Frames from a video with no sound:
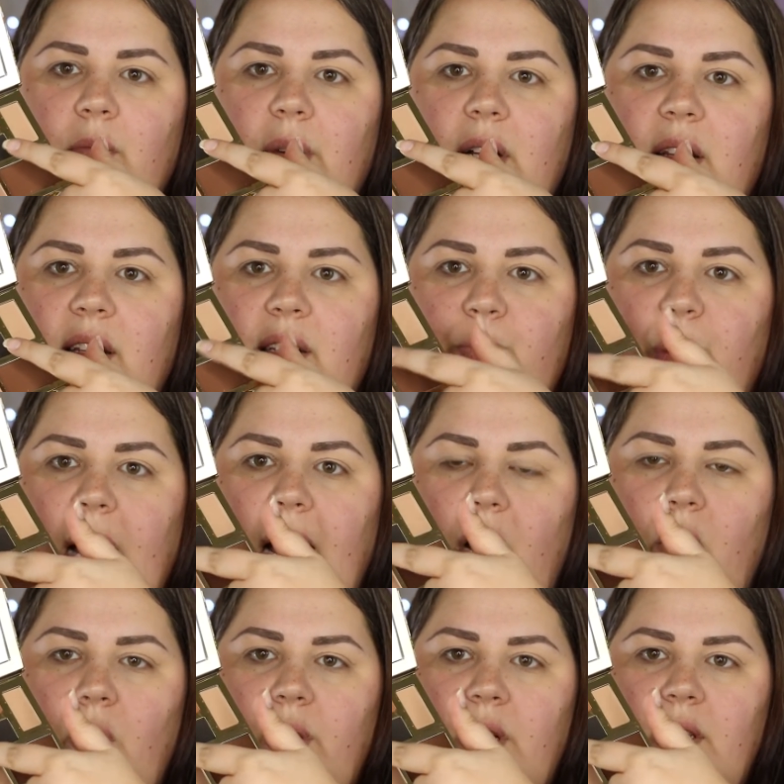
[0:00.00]
bit of this
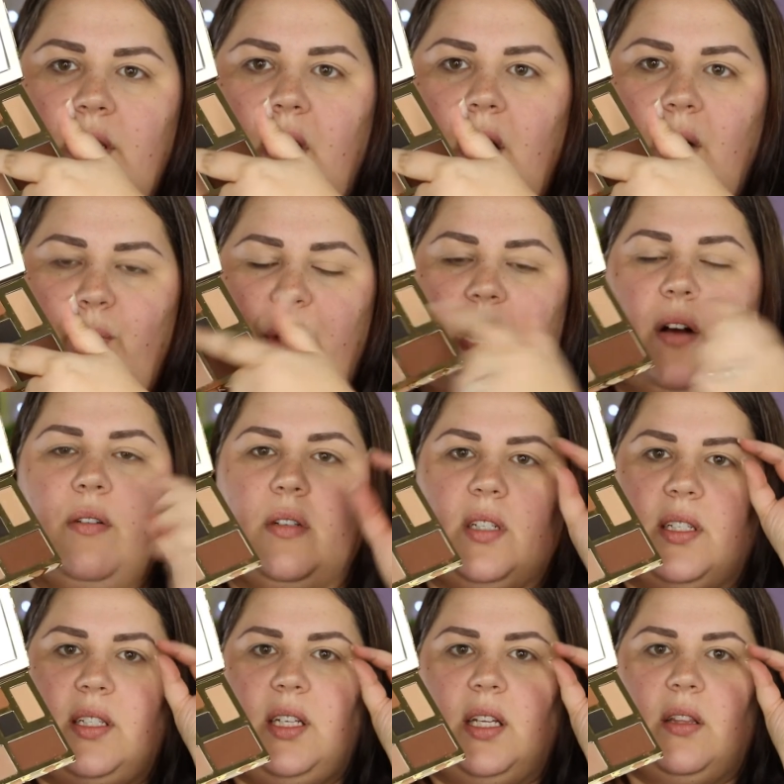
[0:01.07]
black or this dark brown
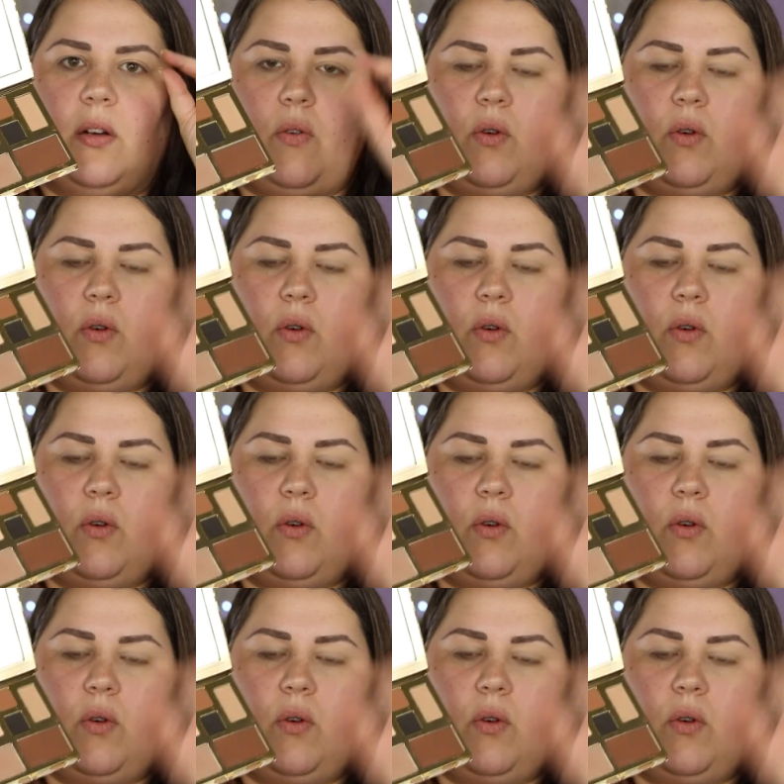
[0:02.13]
just in the